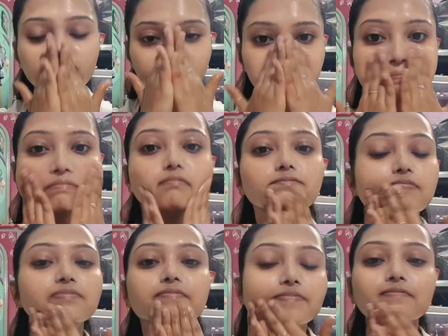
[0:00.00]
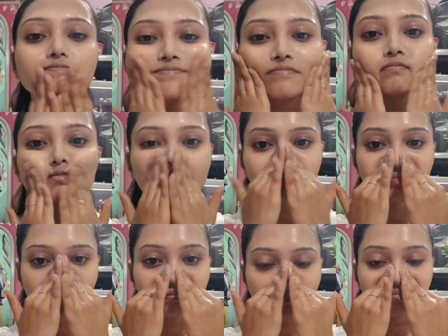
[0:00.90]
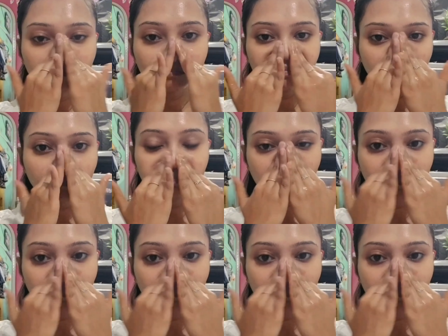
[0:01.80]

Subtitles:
and when you think that it's dry